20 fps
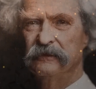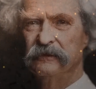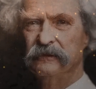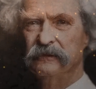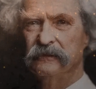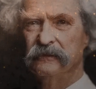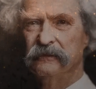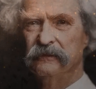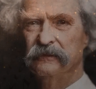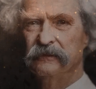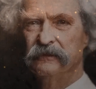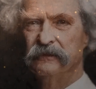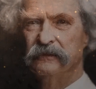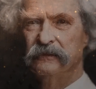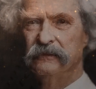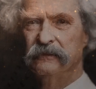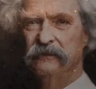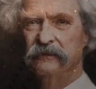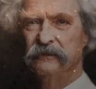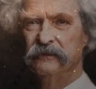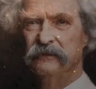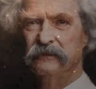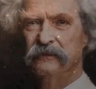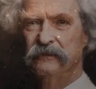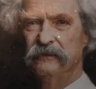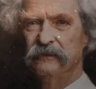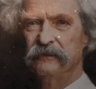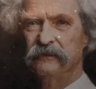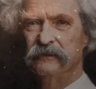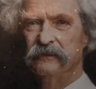
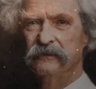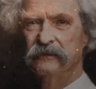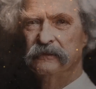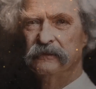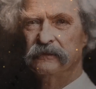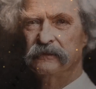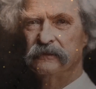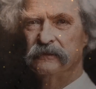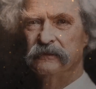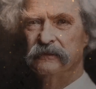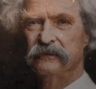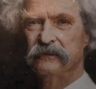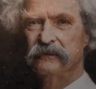(no one is talking)